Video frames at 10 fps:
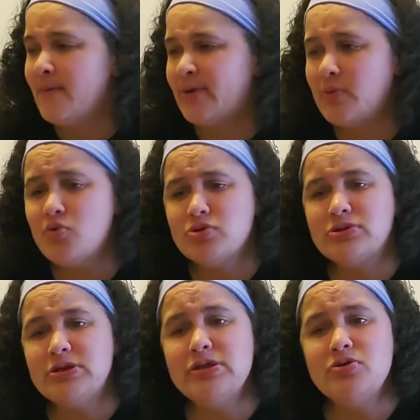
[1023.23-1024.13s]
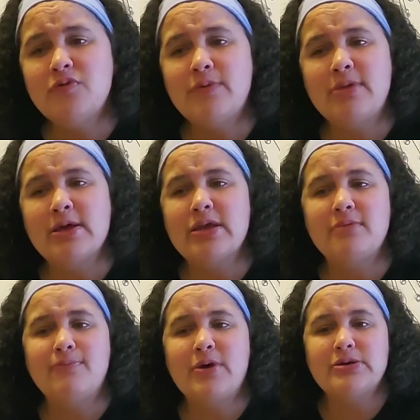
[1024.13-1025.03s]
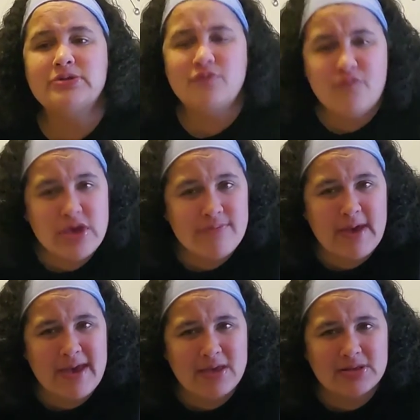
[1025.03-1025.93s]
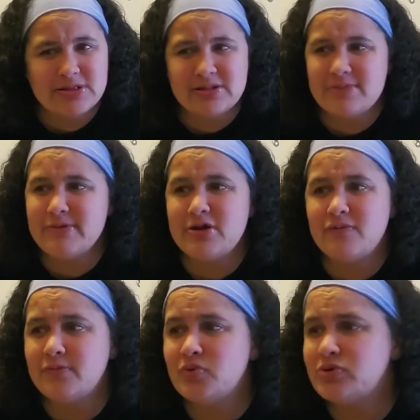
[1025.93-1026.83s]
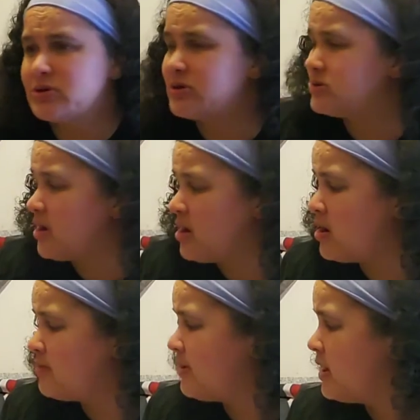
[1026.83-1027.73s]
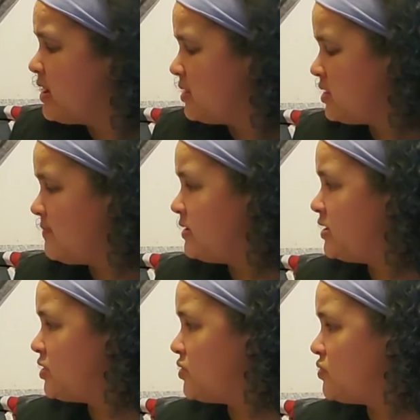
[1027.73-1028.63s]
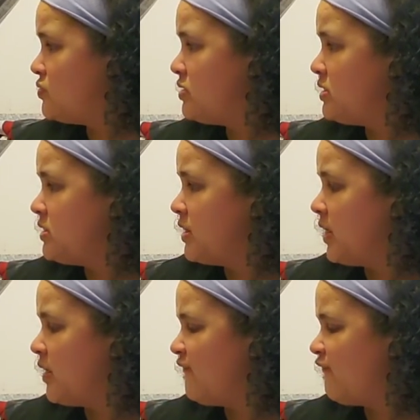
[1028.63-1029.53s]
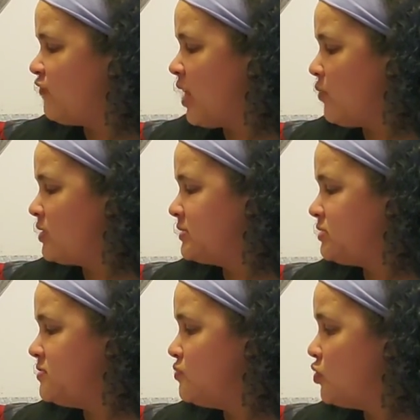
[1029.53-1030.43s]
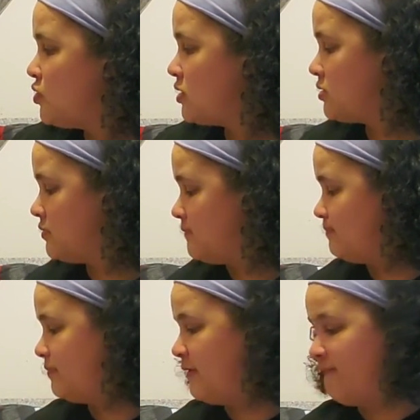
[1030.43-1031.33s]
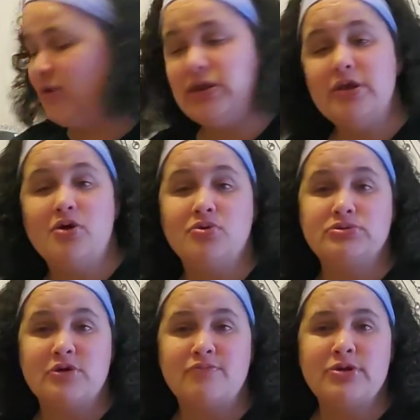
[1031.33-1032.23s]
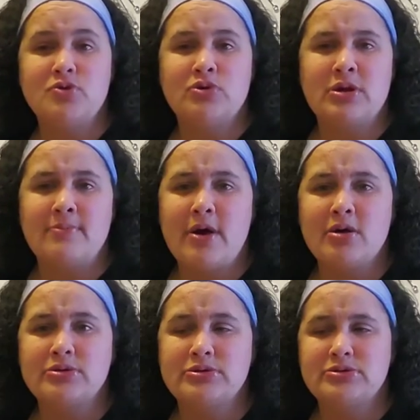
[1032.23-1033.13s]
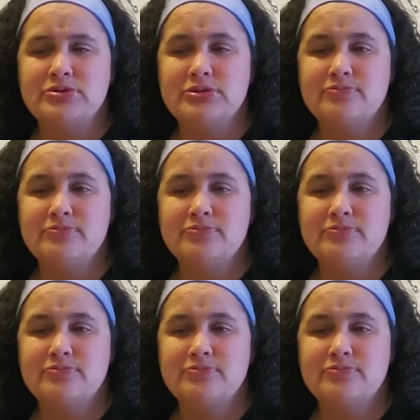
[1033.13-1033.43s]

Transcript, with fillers: But I won't continue if I'm not getting positive feedback. So let me know if I'm doing a good job. Let me know if y'all want to see more videos of me doing unboxings.